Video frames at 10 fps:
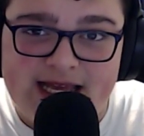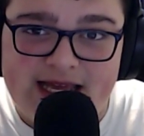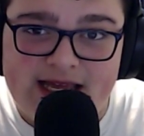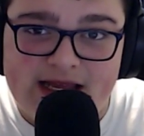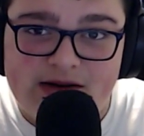
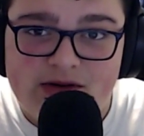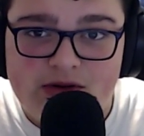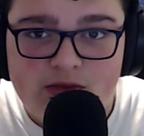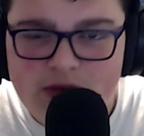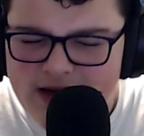and
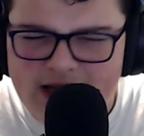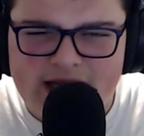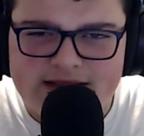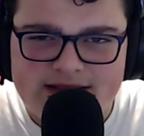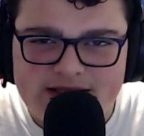
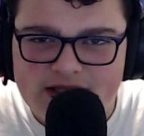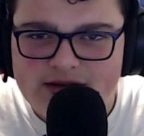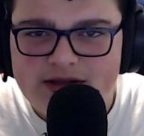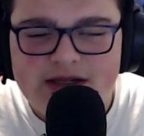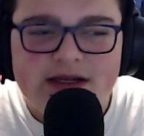whatnot, you know,